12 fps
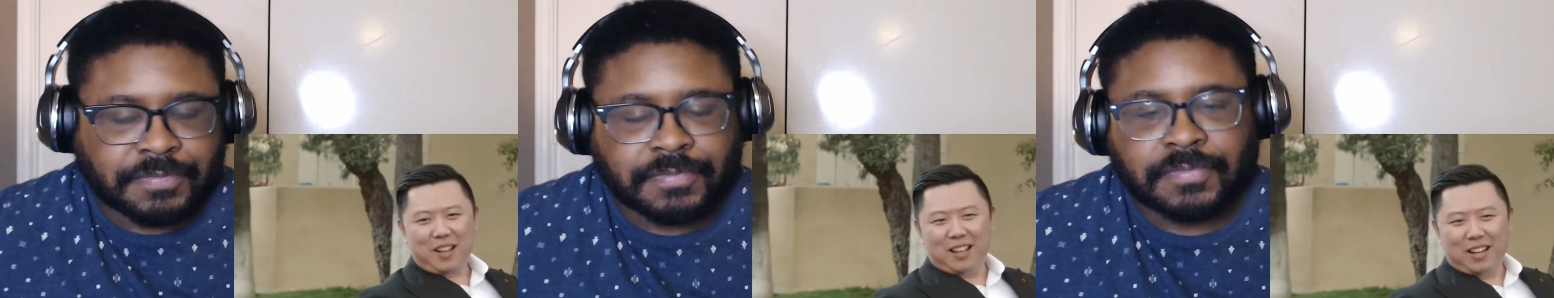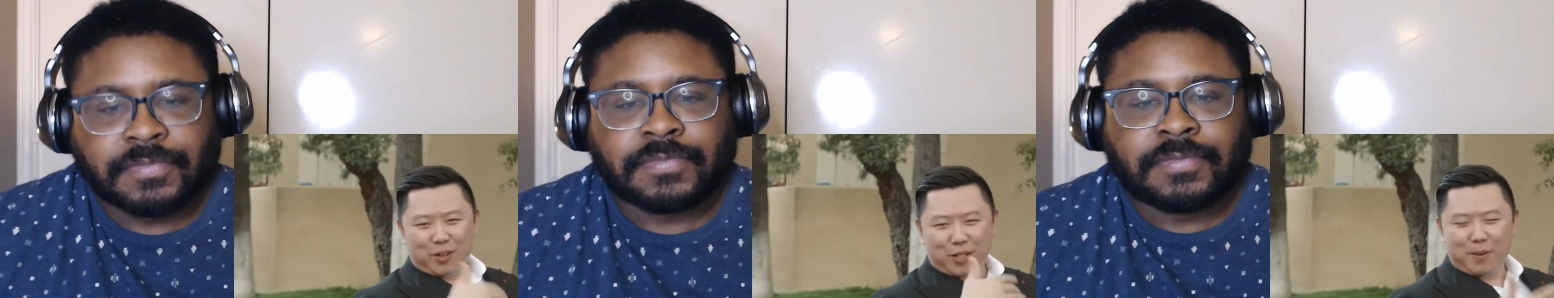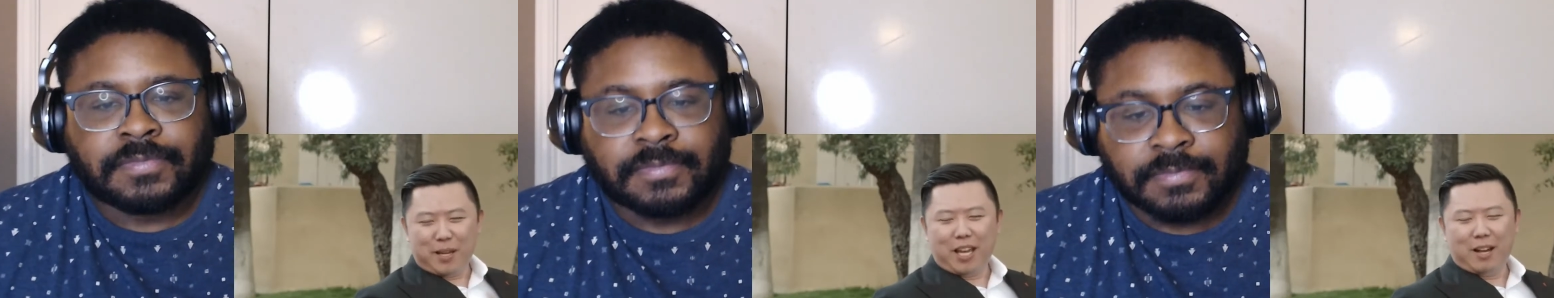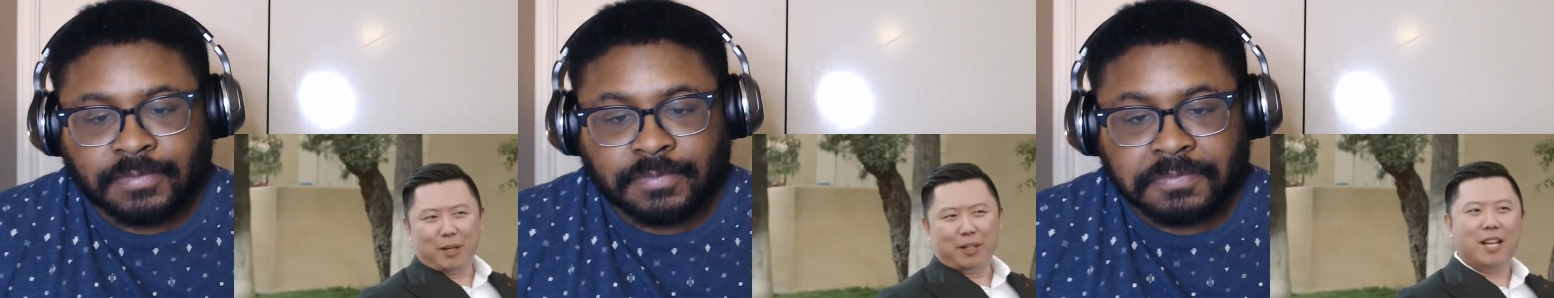Speaker 1: I was
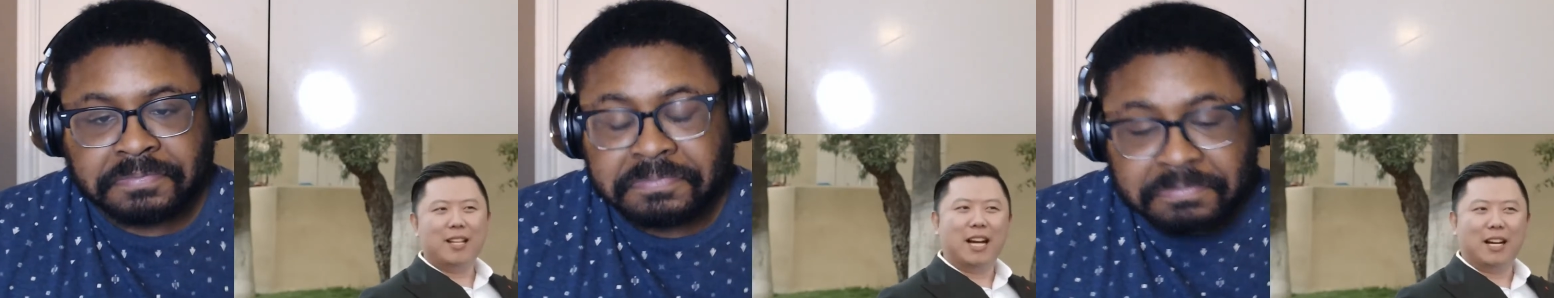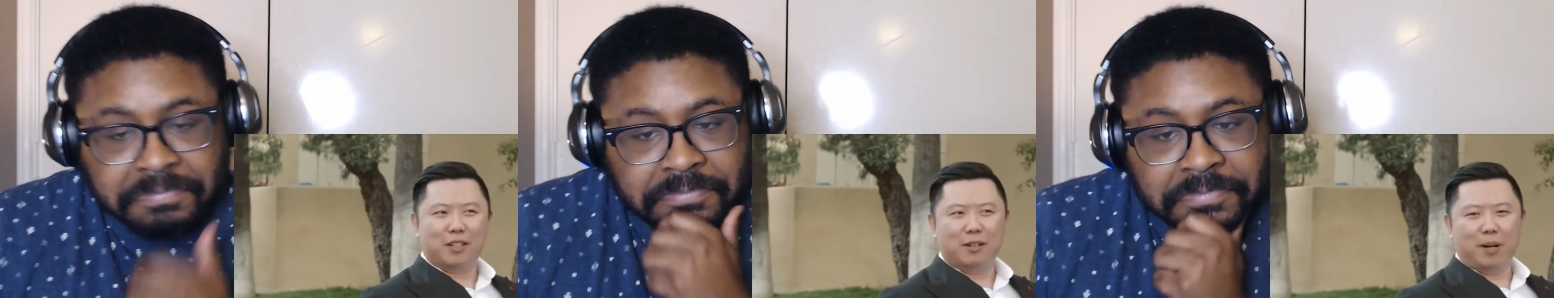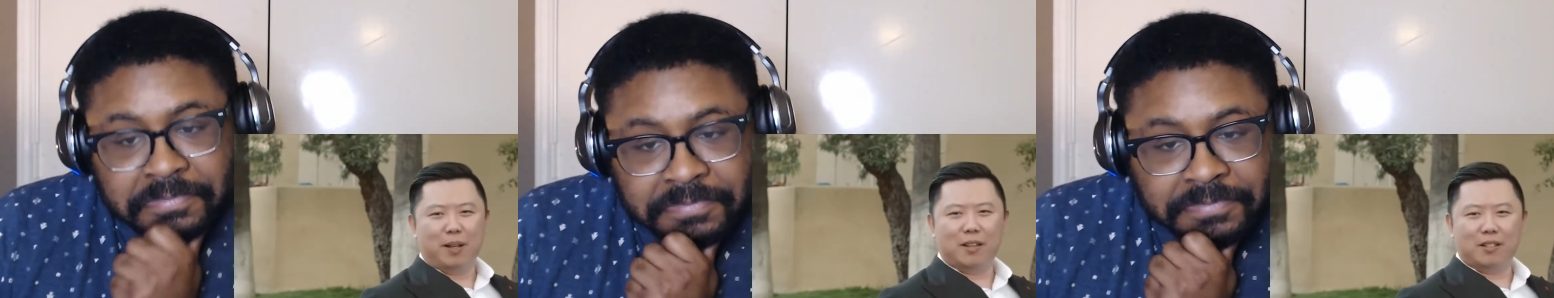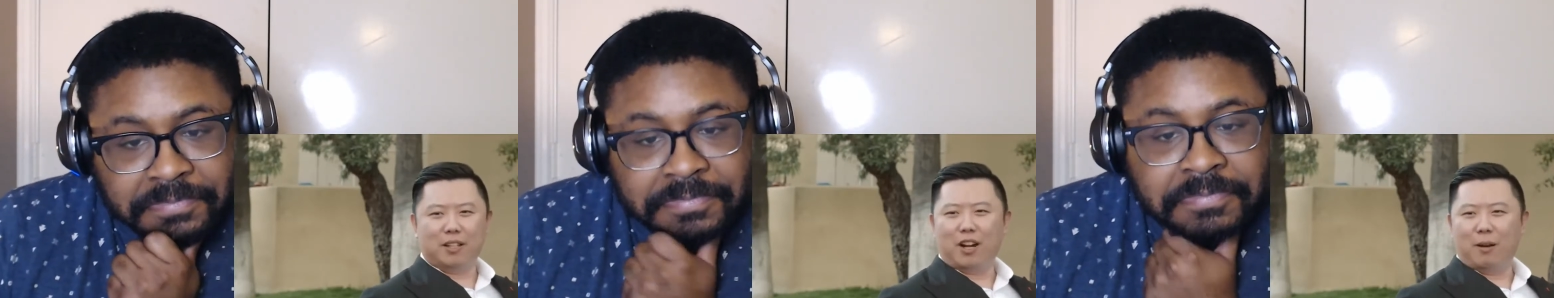making about ten thousand a month
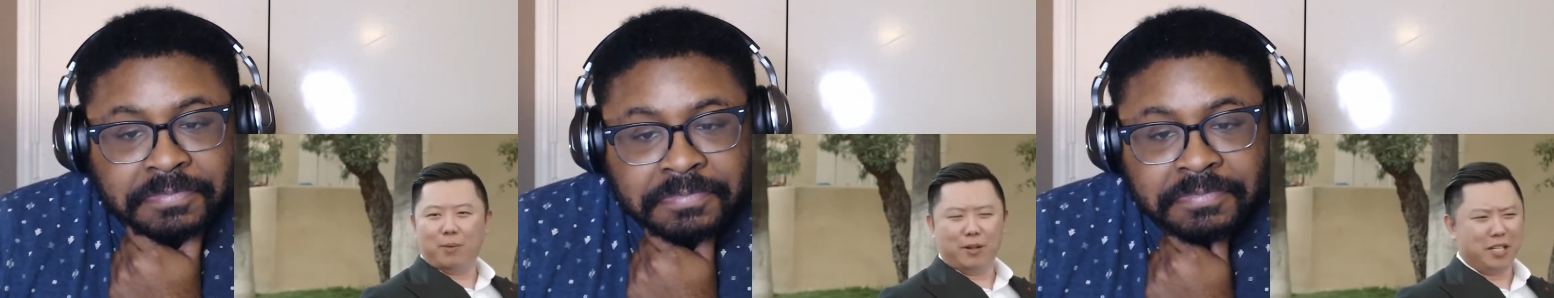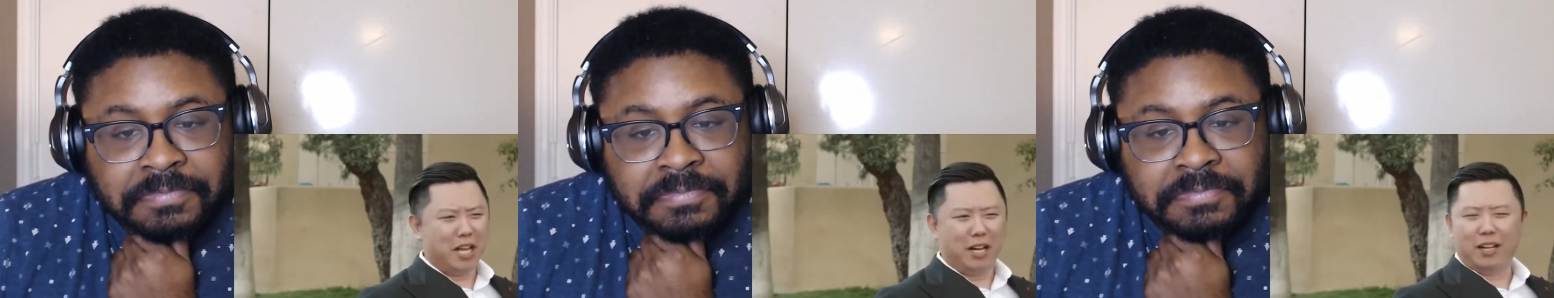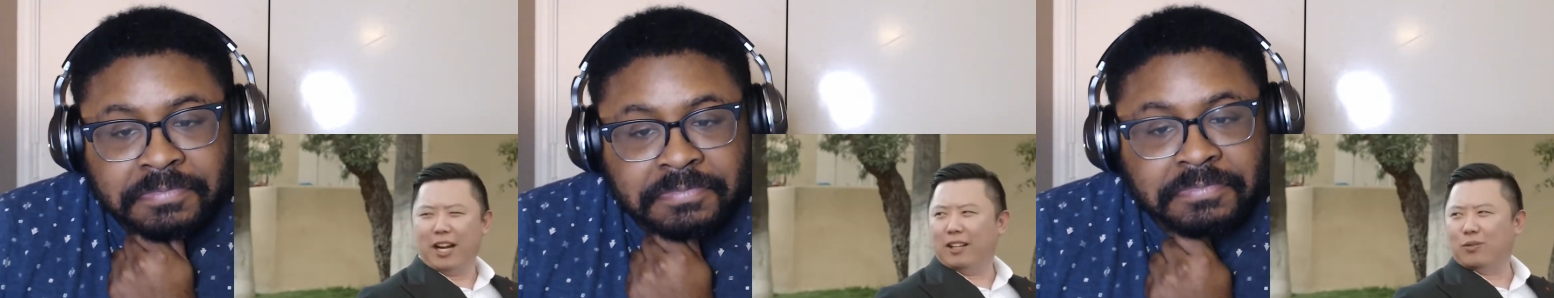as a cop, as a young guy,